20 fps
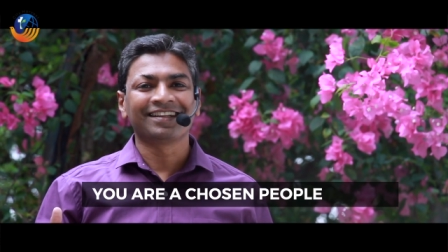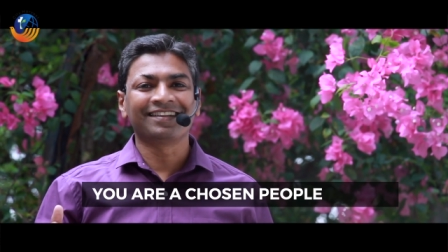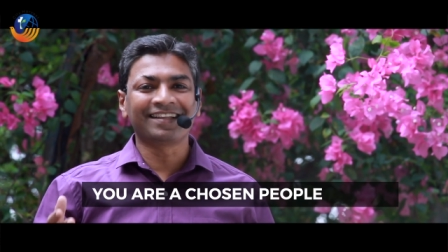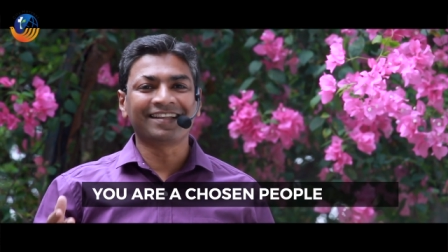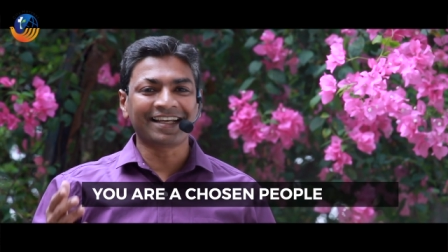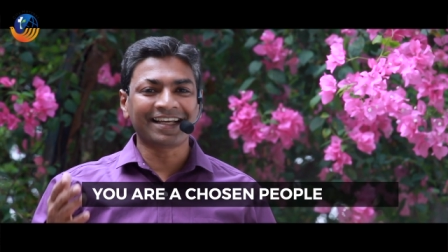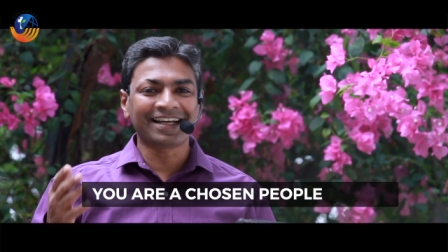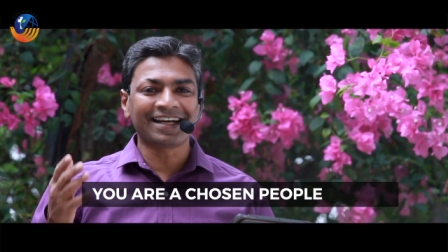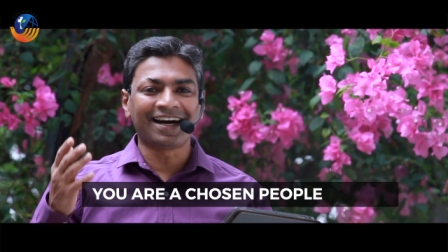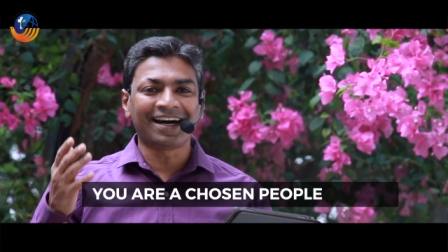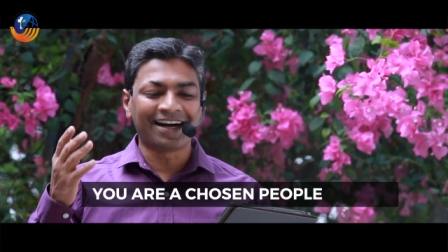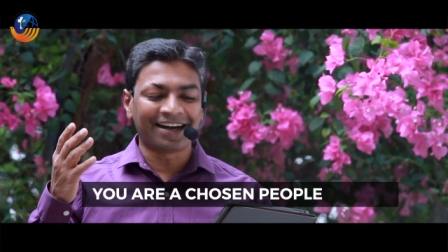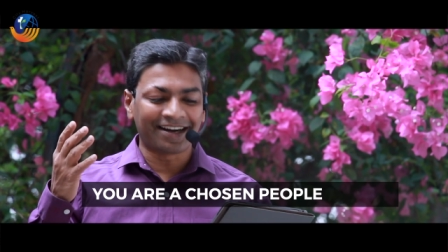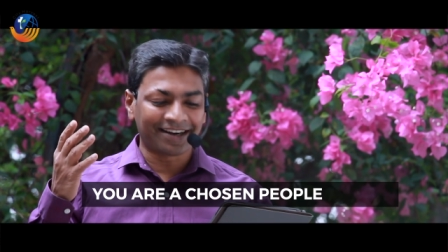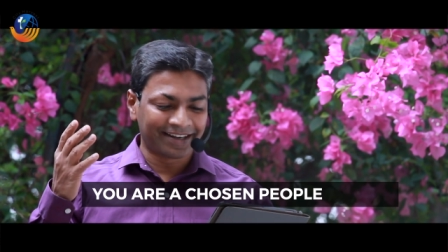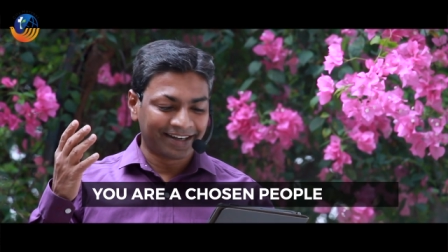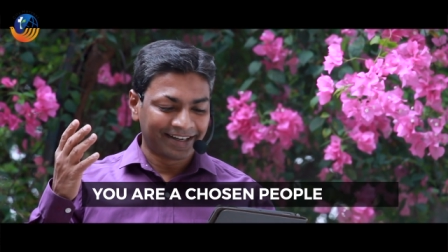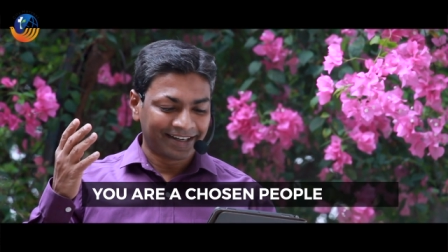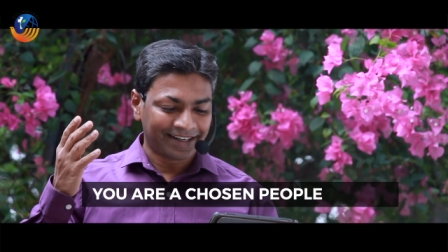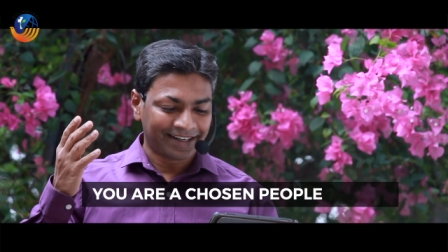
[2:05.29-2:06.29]
They
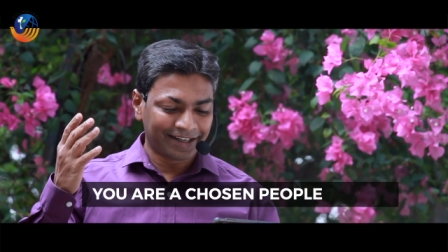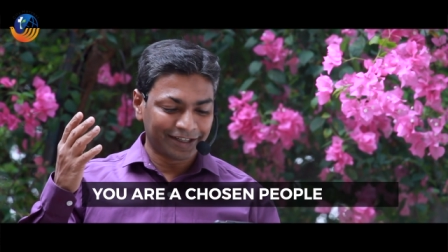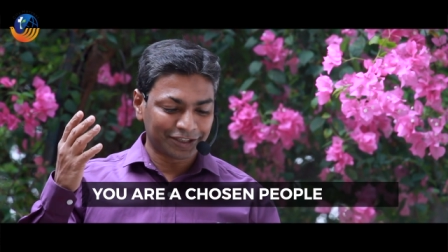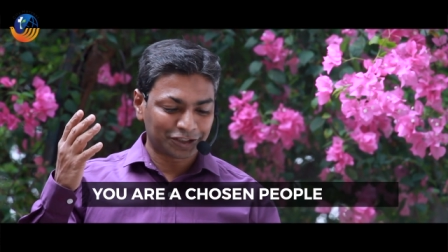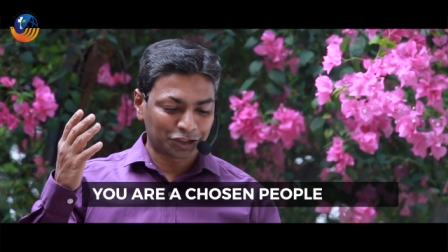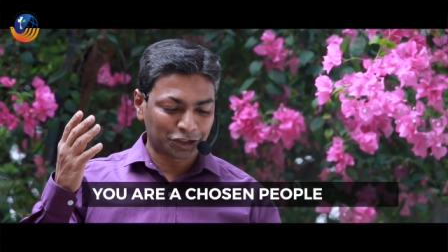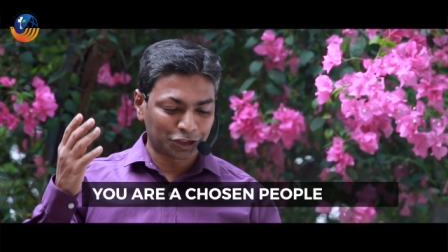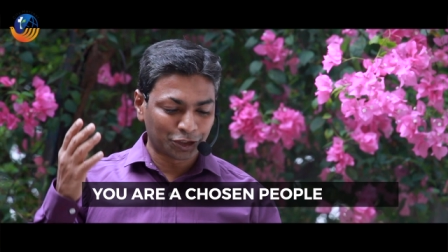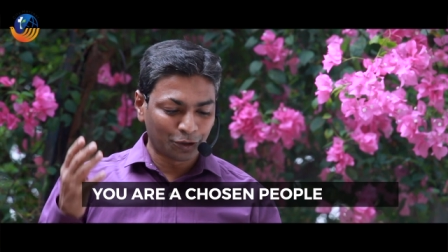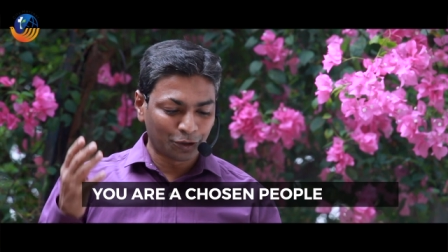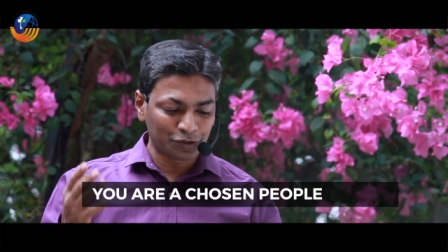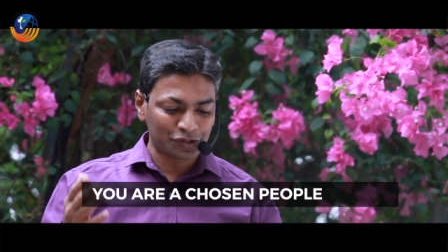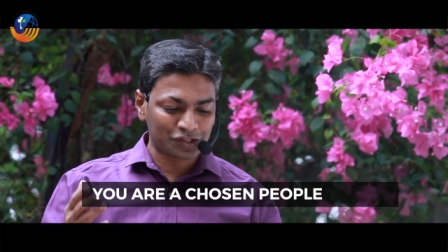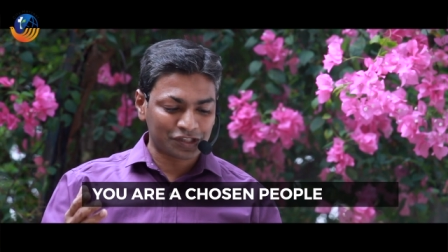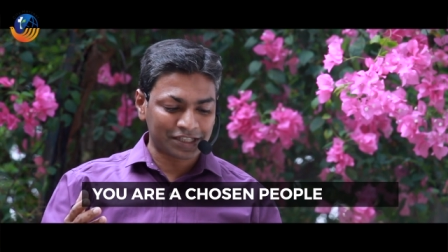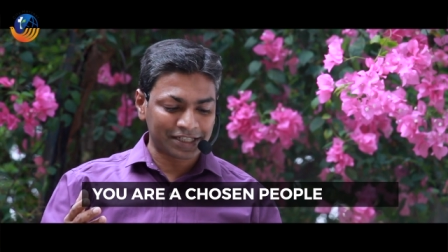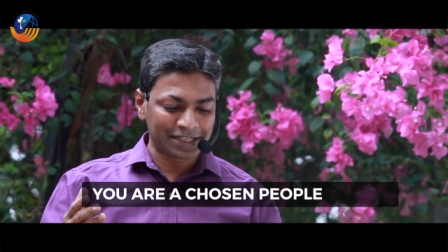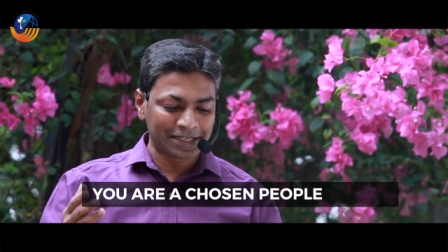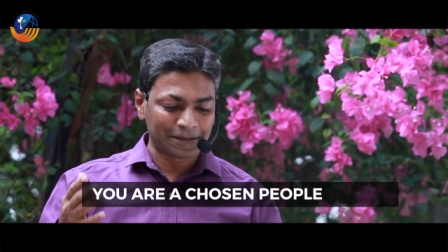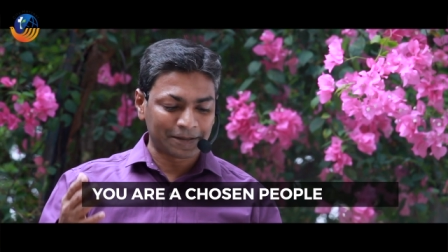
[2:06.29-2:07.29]
are a
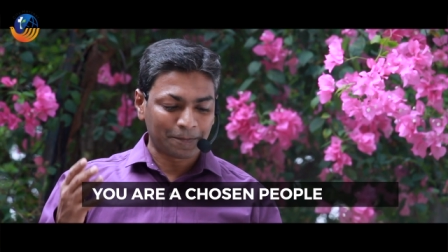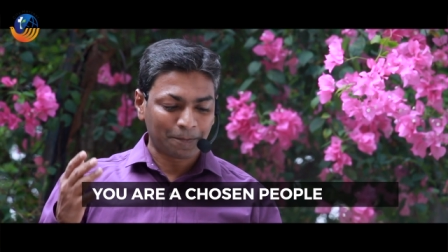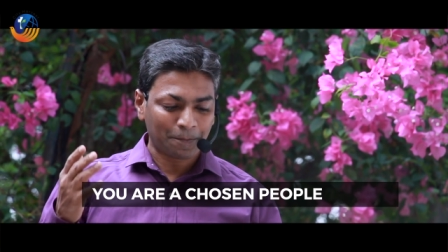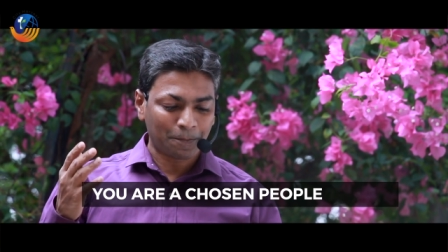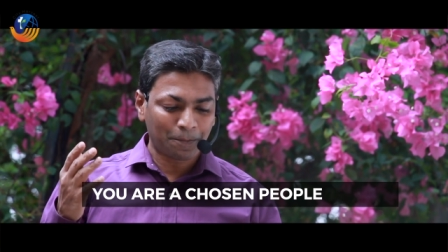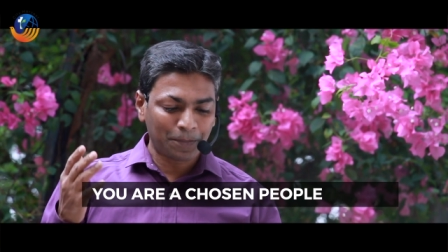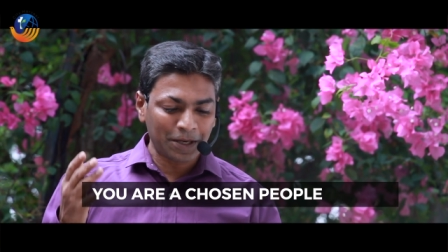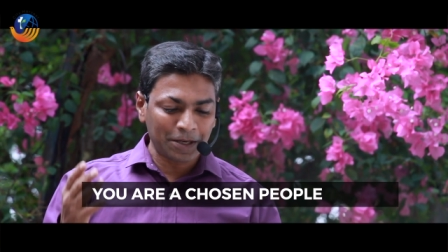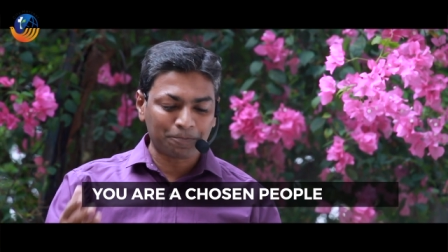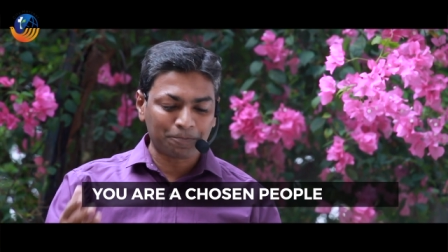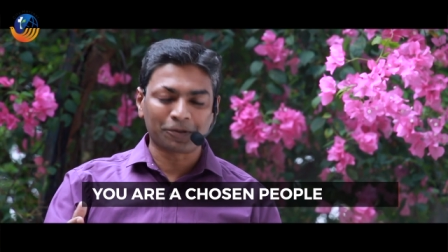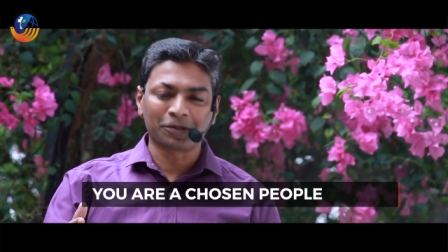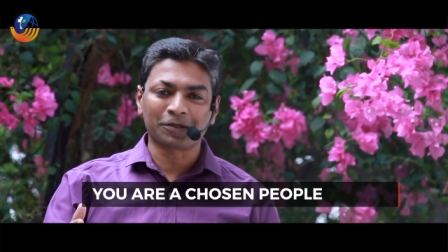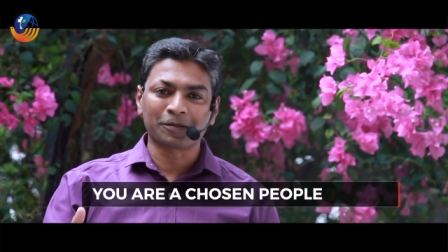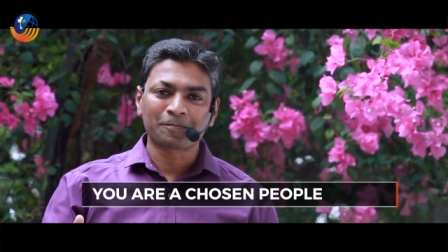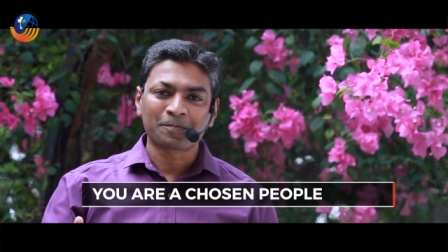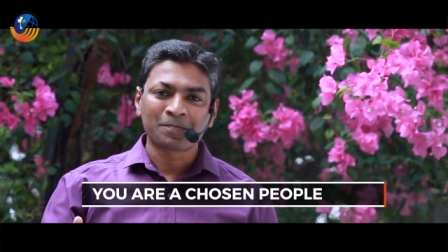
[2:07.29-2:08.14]
chosen people.